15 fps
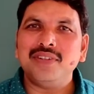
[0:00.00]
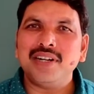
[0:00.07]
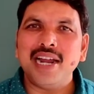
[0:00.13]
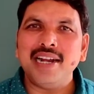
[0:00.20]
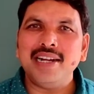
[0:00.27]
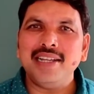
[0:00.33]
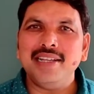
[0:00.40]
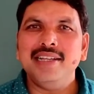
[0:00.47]

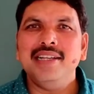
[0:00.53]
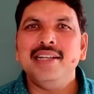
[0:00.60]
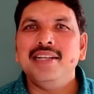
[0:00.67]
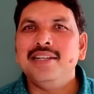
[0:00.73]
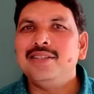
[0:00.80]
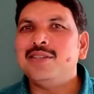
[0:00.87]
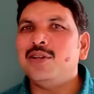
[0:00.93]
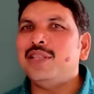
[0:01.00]
right?
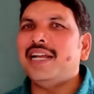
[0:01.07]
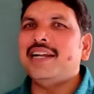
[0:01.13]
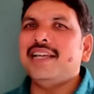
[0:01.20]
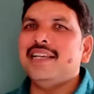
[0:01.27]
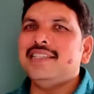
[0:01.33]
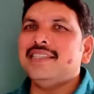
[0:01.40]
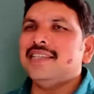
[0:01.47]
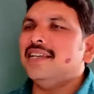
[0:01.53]
So that
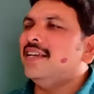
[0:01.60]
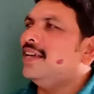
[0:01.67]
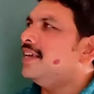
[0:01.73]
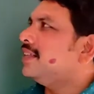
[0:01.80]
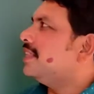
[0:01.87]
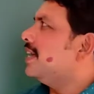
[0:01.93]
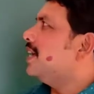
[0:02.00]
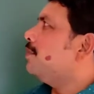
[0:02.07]
is
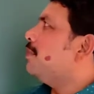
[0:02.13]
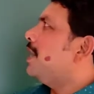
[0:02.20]
Theorem